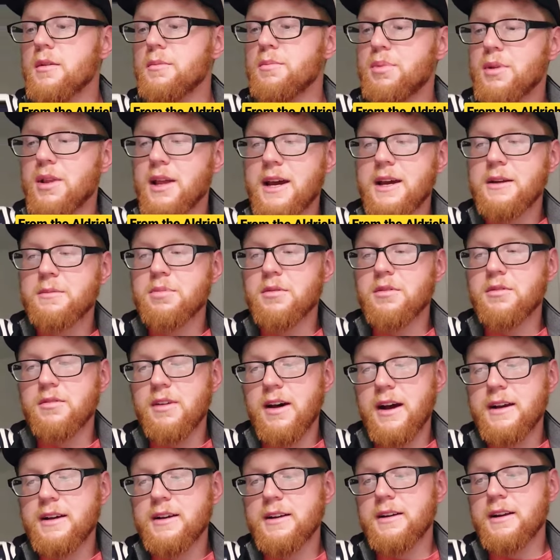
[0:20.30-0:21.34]
The plan
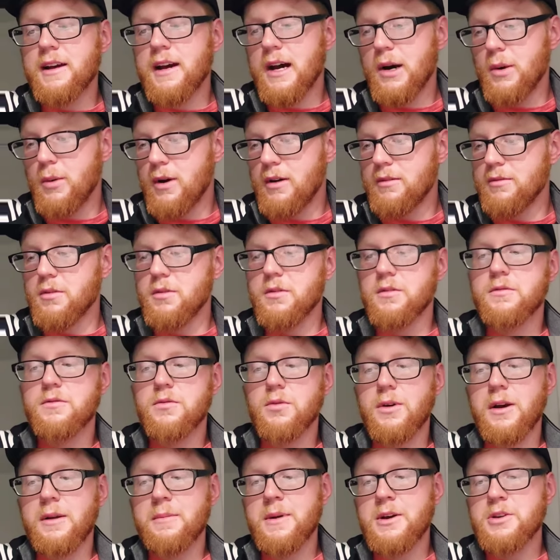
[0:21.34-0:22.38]
provided, however,
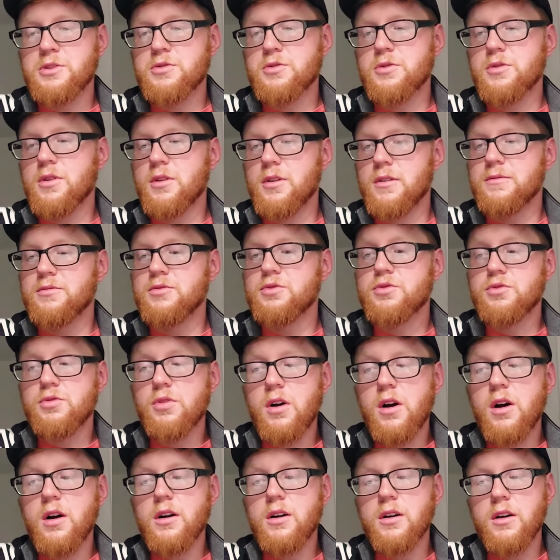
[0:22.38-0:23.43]
for a measure of
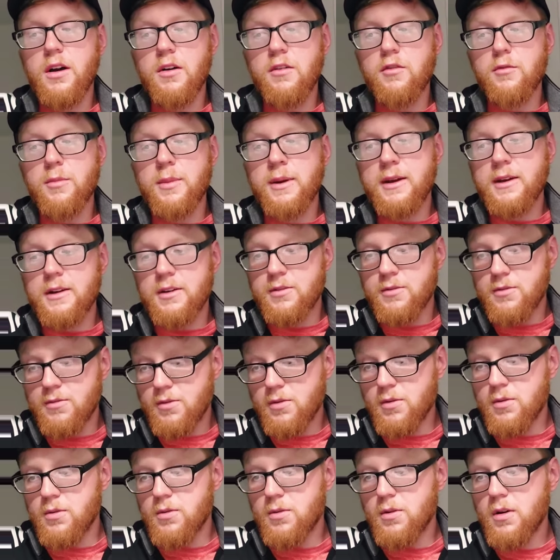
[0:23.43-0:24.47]
strong government
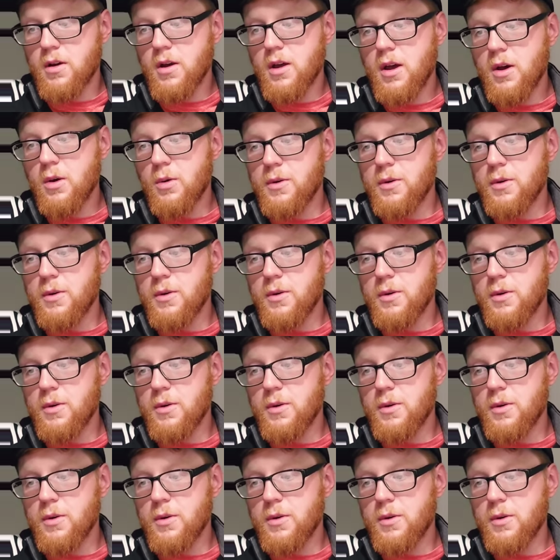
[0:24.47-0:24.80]
control,